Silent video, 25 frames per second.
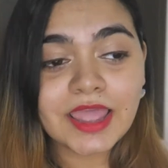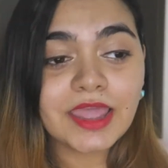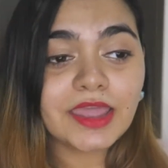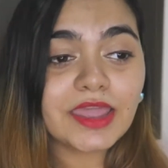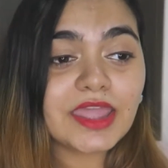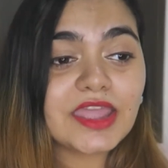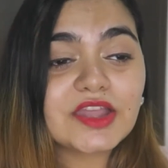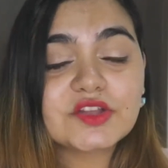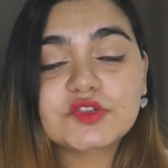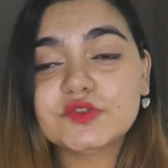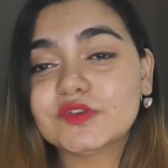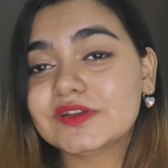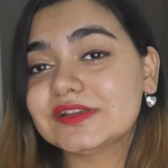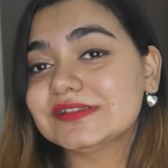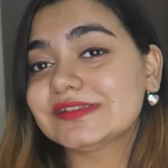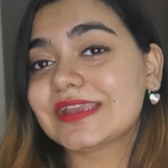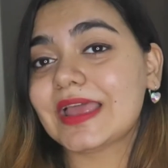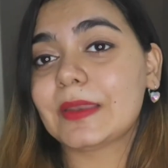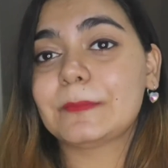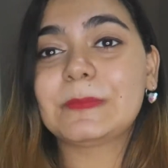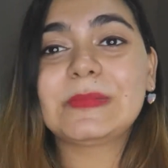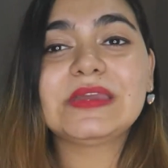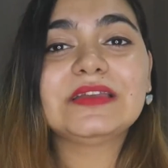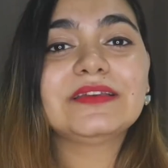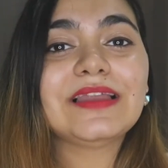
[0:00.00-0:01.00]
AHAs
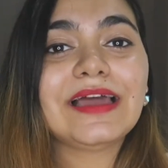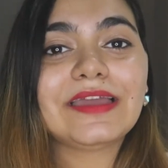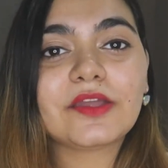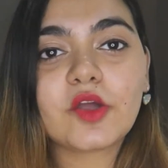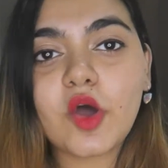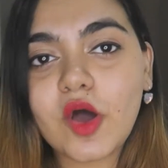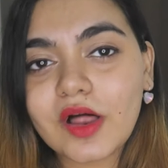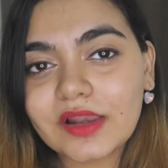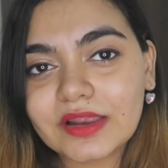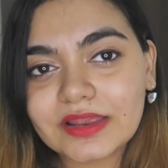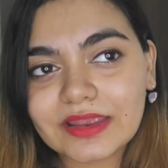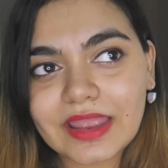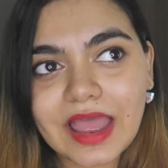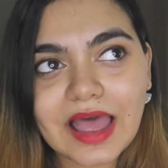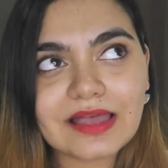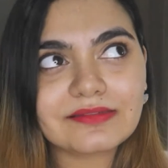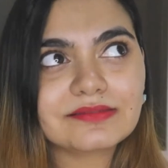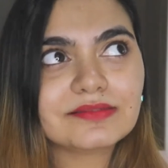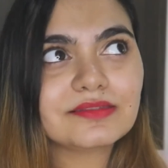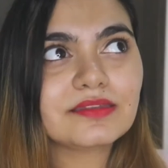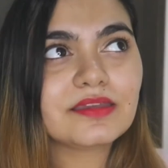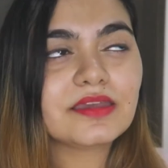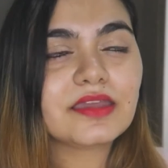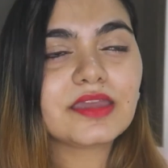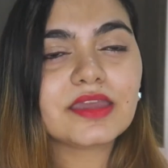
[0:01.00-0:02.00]
can be glycolic
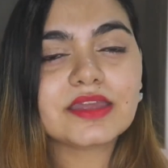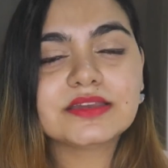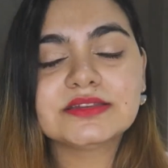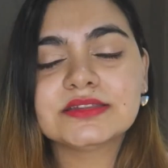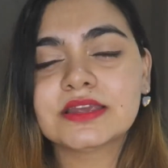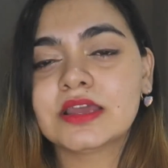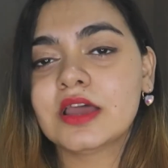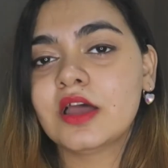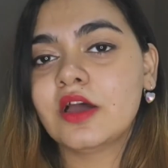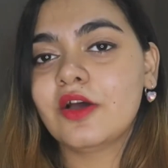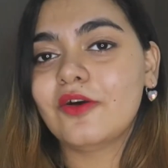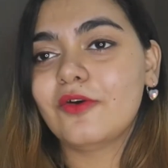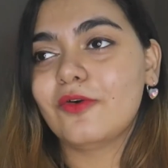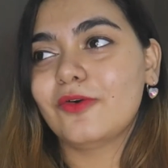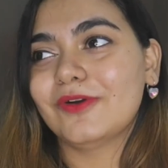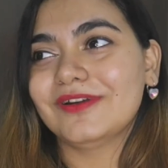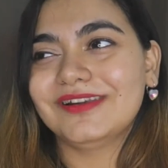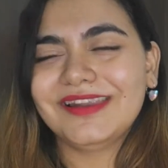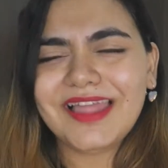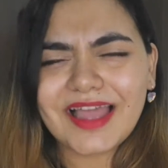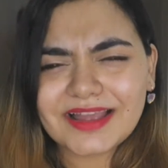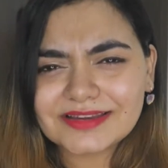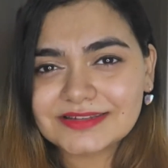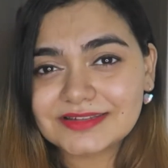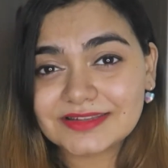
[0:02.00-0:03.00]
acid or
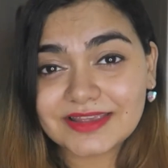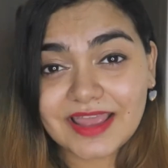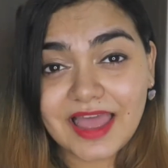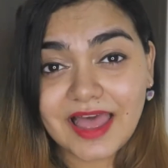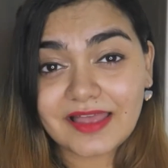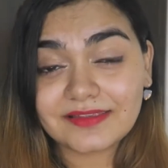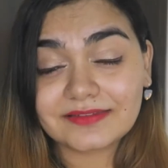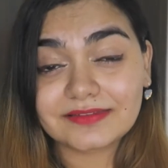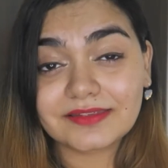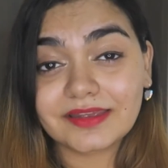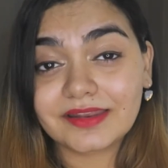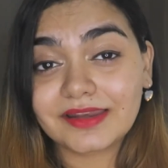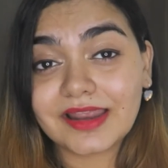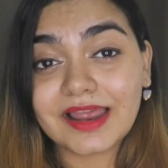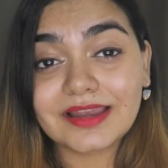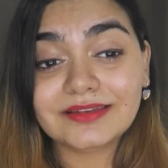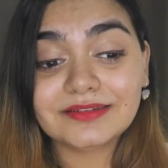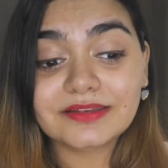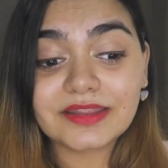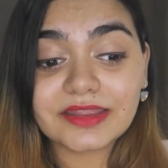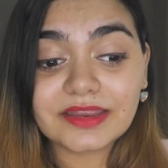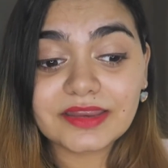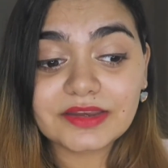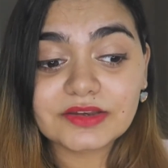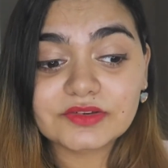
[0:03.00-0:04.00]
lactic acid, and
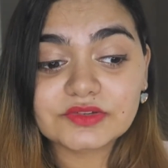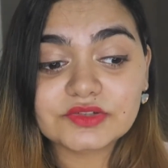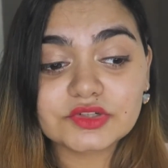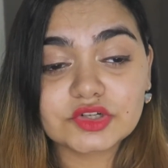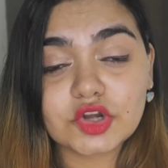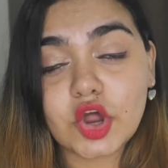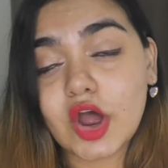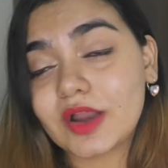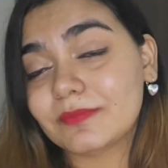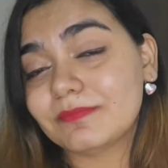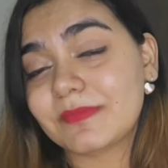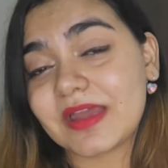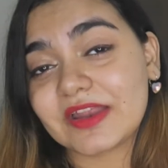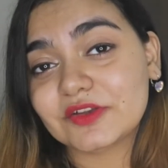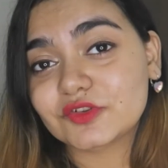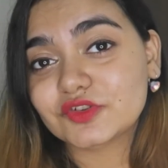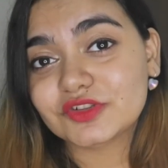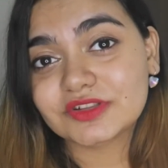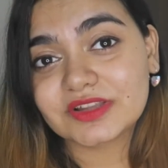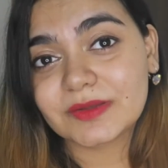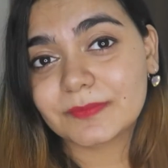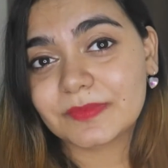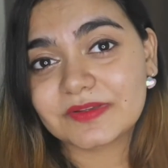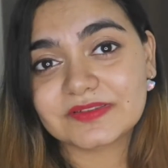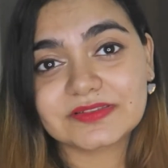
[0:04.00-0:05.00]
they do not mention
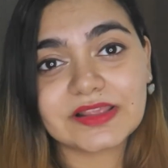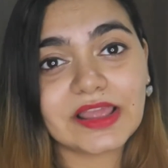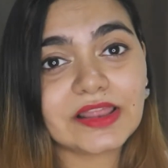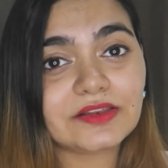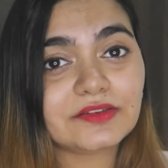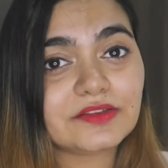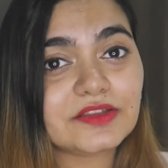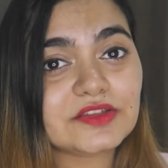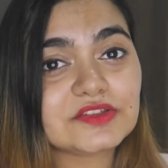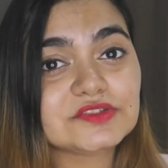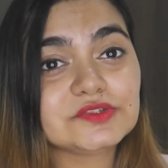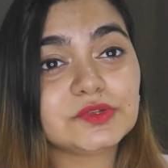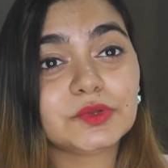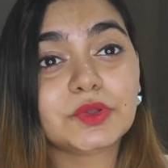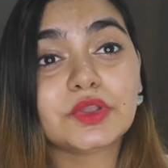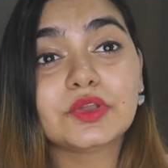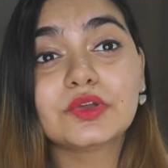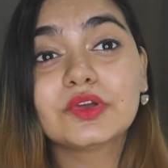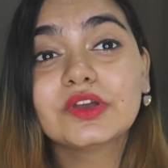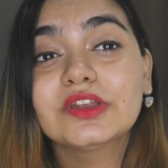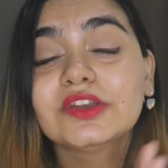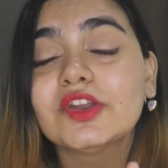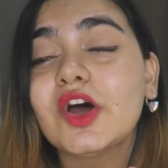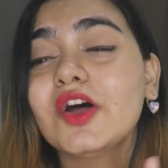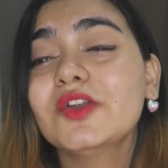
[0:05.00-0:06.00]
the percentage, so you
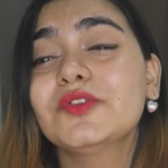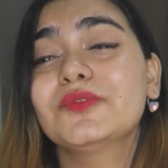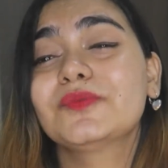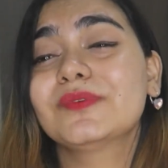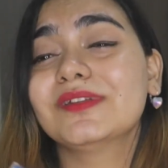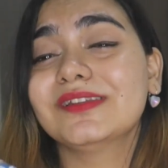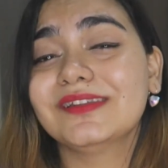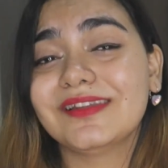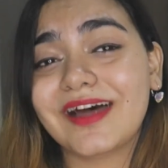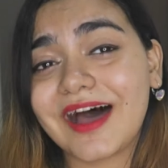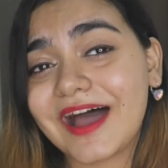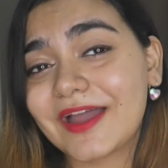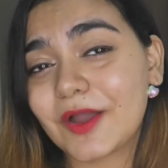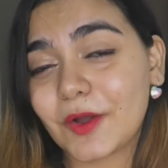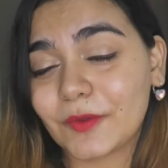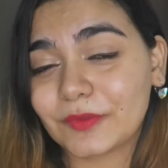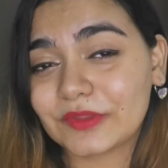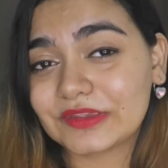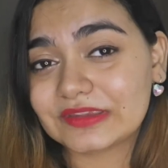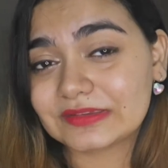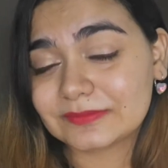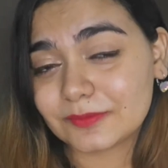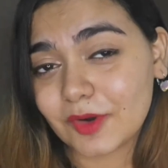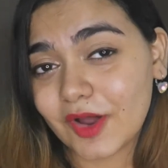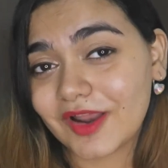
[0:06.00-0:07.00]
cannot rely on
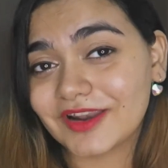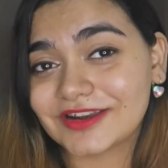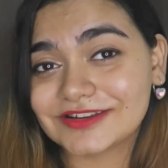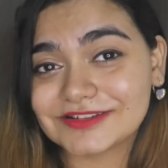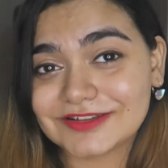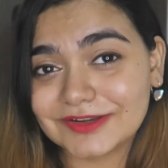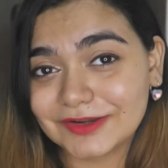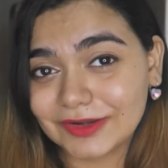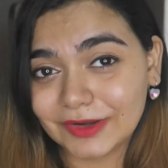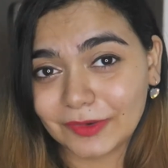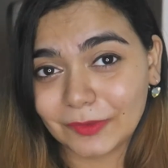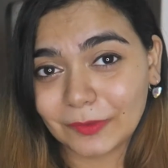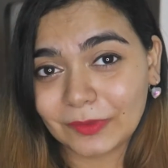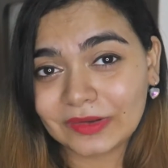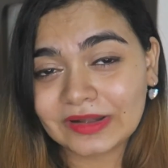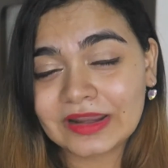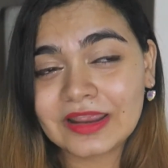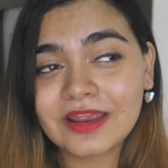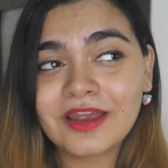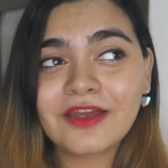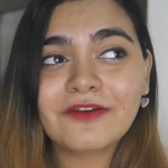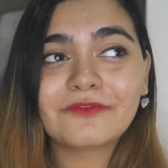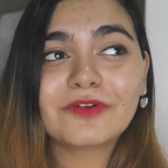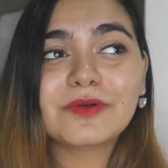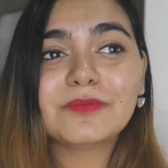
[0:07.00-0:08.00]
this product alone
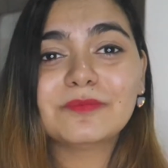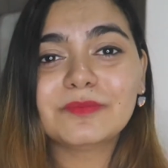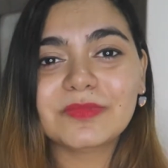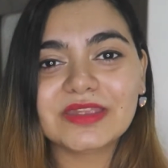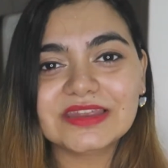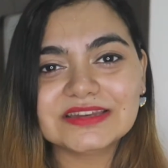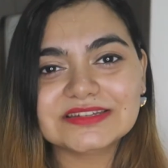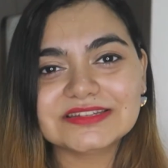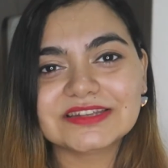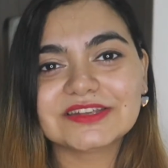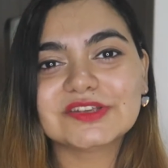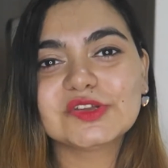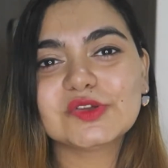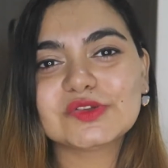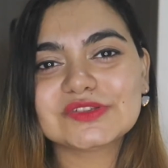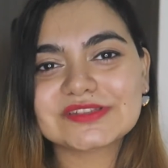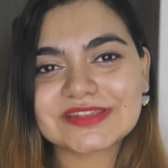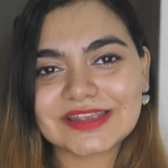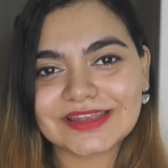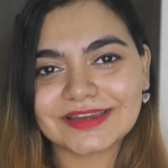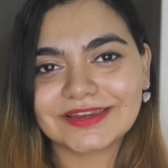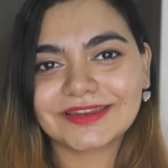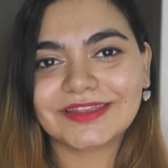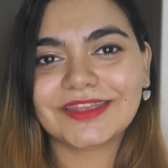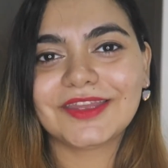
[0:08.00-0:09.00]
for meeting your
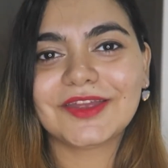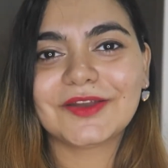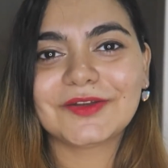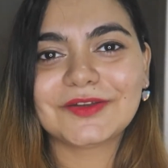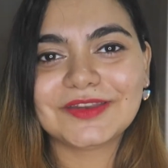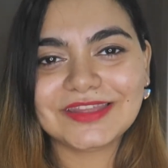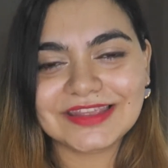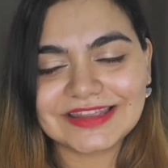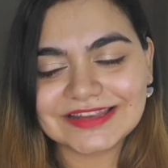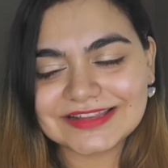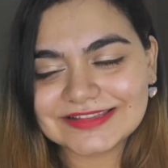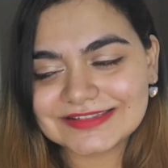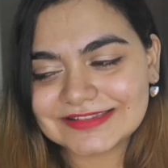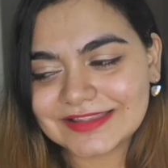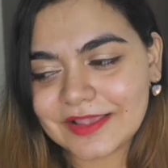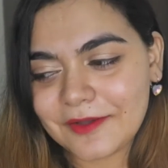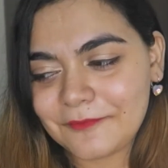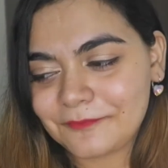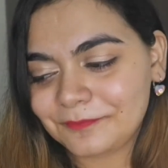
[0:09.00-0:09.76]
skincare needs.